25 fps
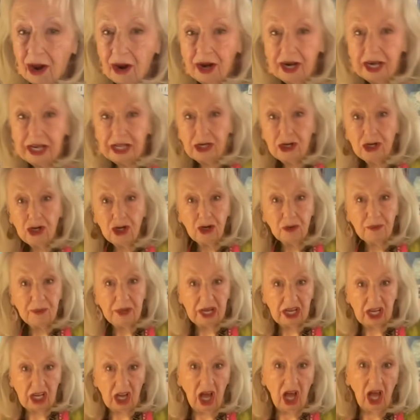right, to cook
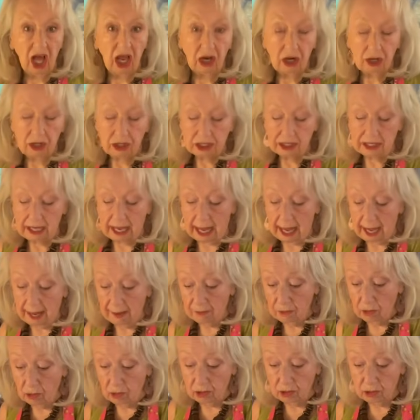my collards,
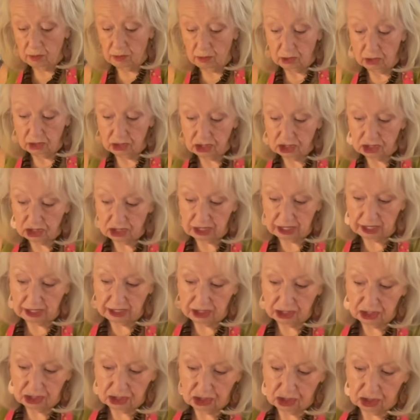I'm going to put just
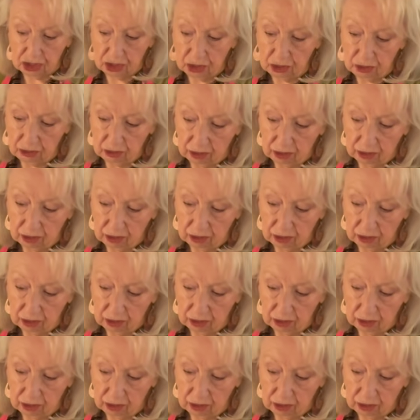a scoop